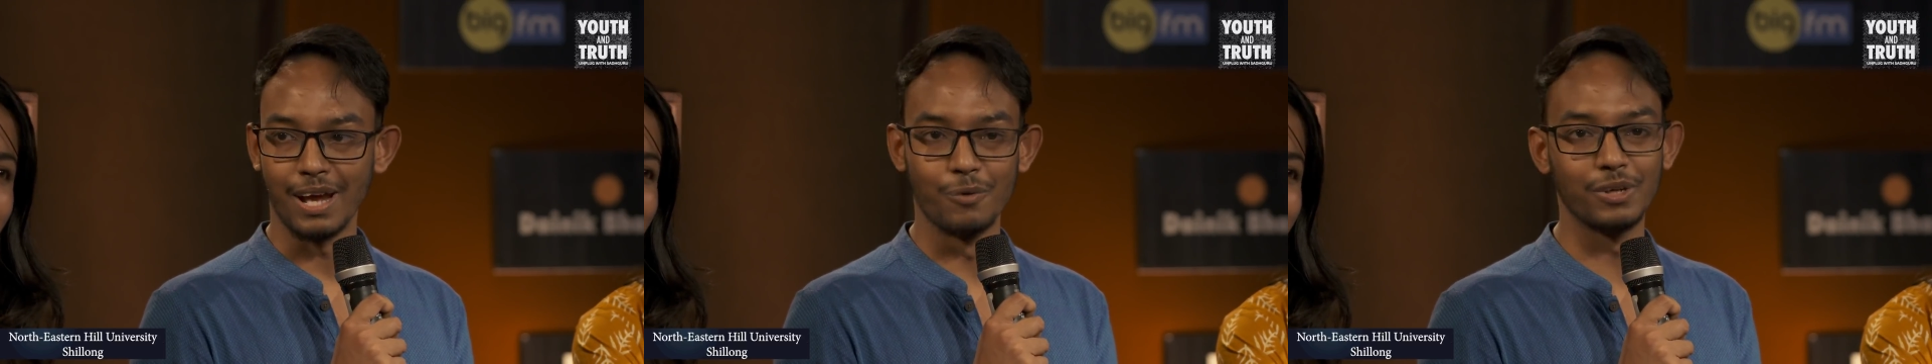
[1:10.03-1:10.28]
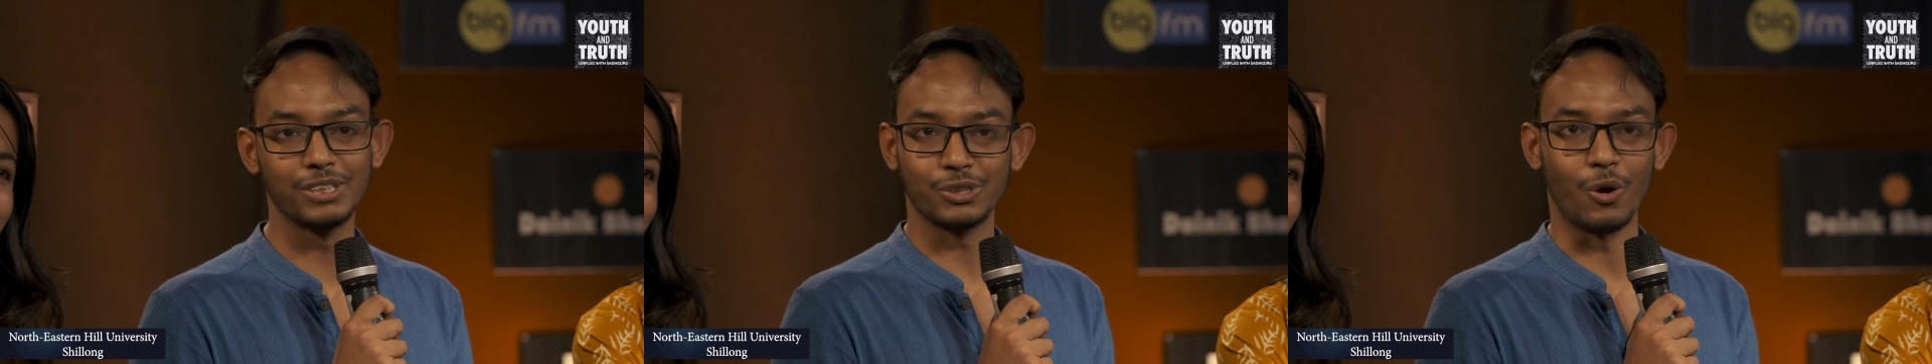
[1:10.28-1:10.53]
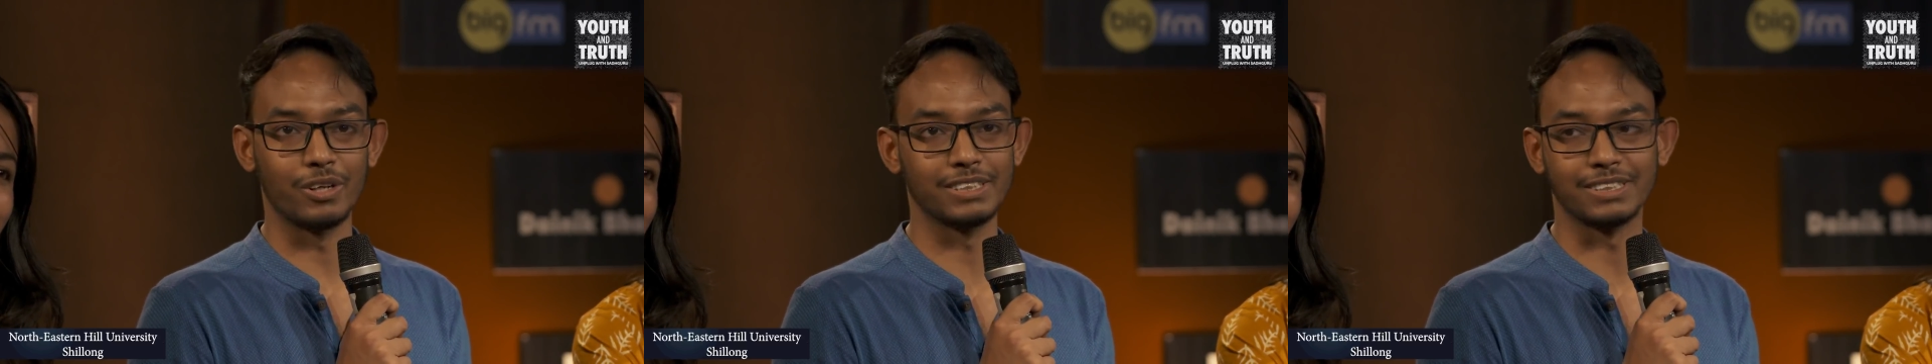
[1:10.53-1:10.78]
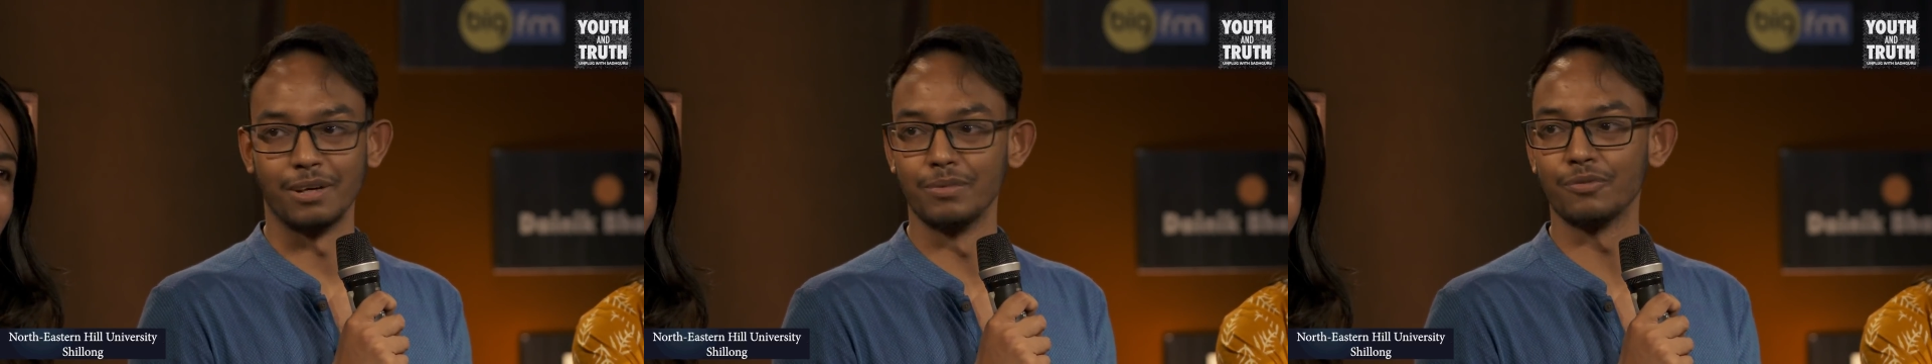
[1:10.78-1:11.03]
and which thought
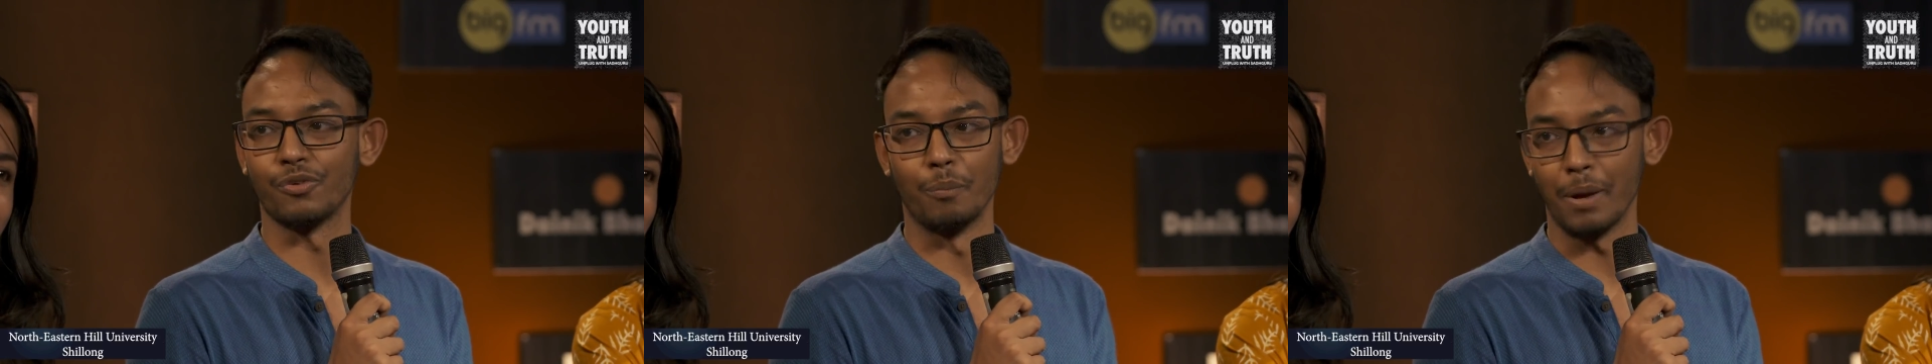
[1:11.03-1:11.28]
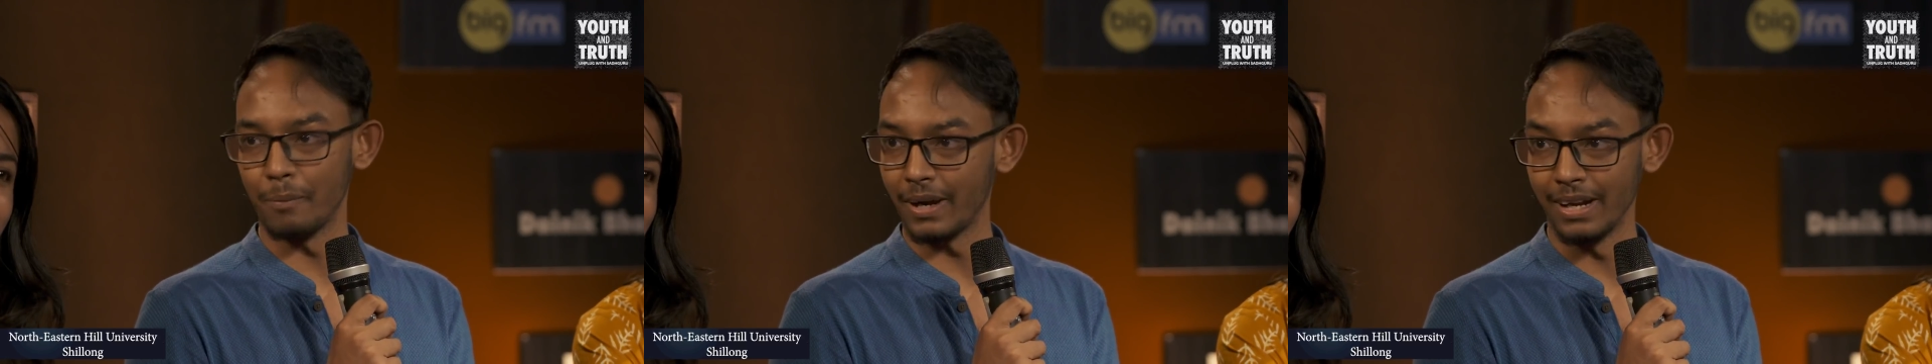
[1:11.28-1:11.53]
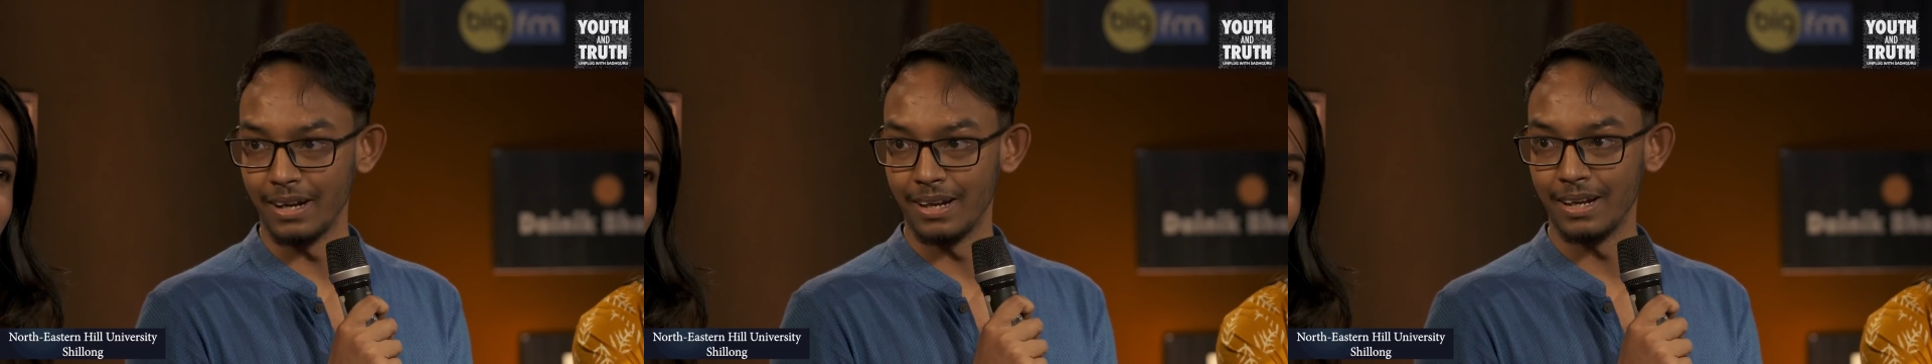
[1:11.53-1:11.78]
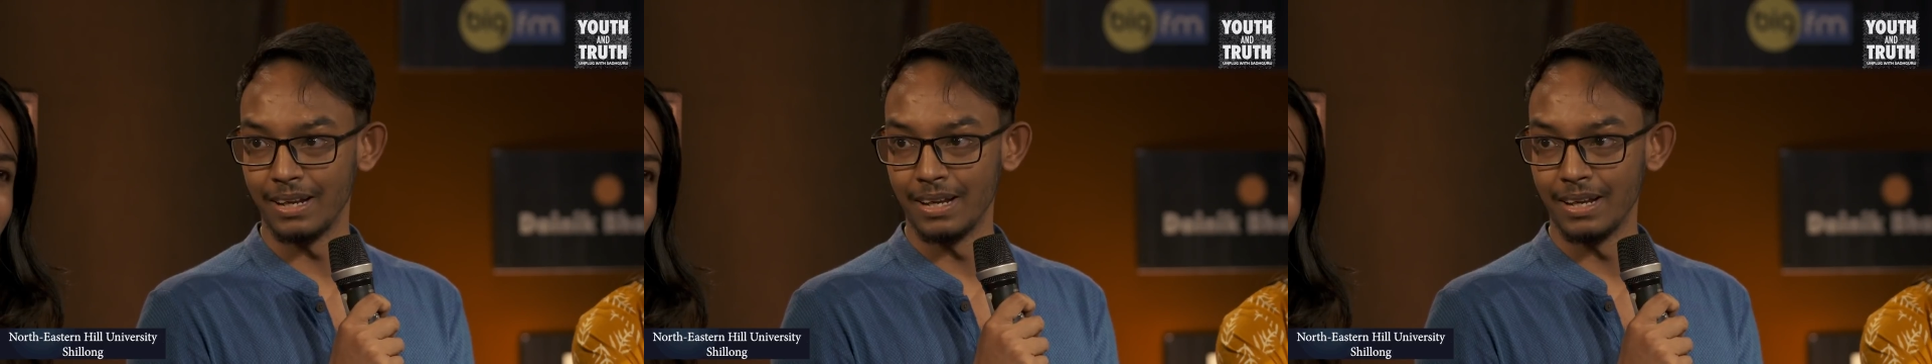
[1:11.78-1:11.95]
is coming from my brain.